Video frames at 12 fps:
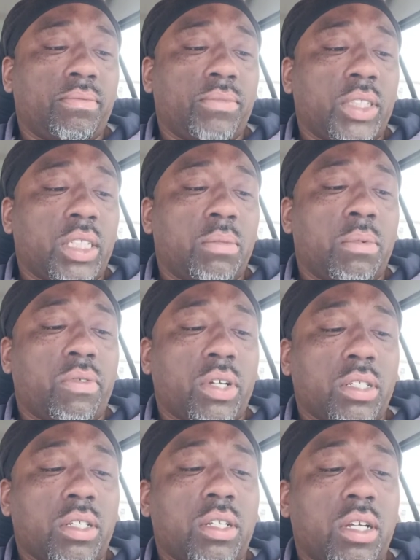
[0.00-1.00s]
motherfucker's
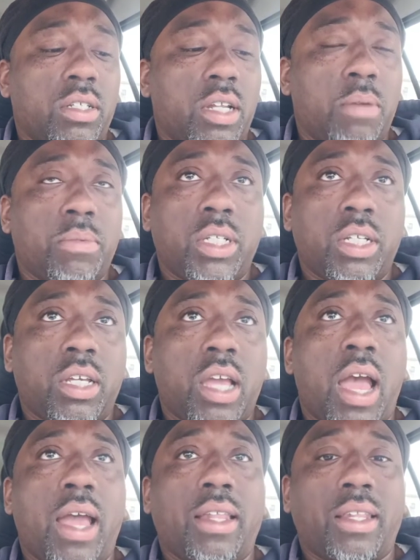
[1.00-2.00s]
a touchdown machine.
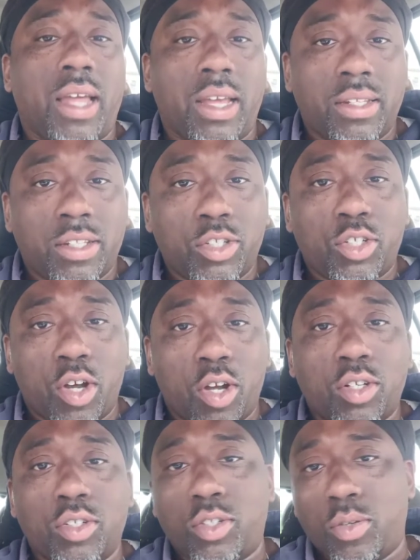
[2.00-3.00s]
I like the
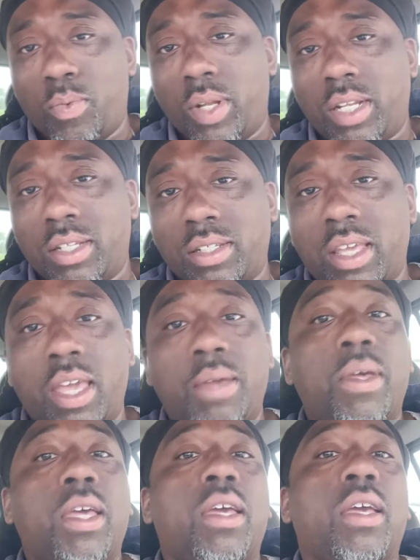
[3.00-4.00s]
Chargers to win this game.
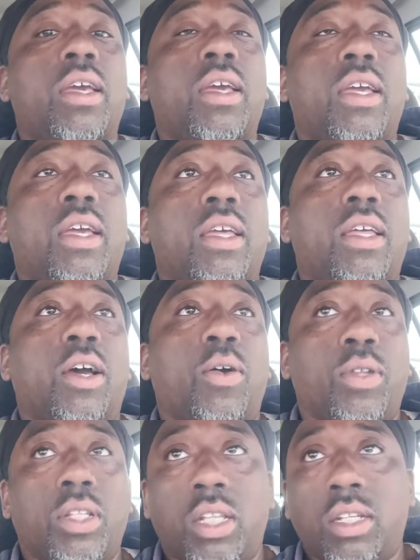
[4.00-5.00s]

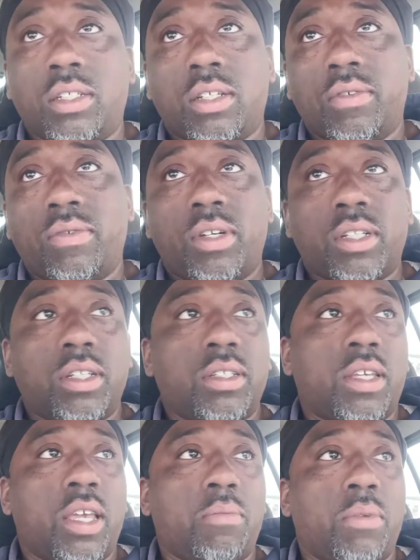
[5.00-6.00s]
Only thing that's going to fuck this
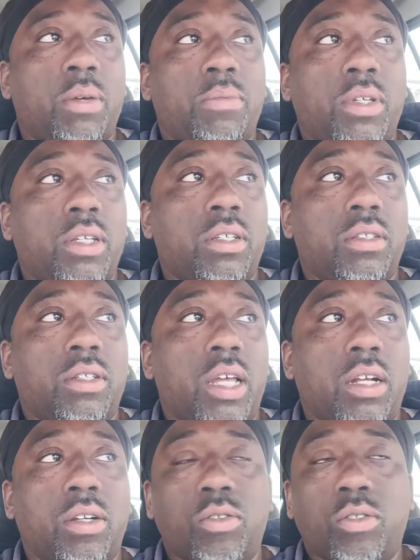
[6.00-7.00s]
game up is that
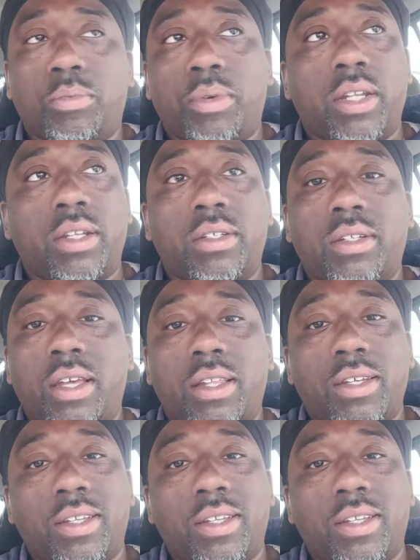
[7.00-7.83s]
coach Brandon Staley.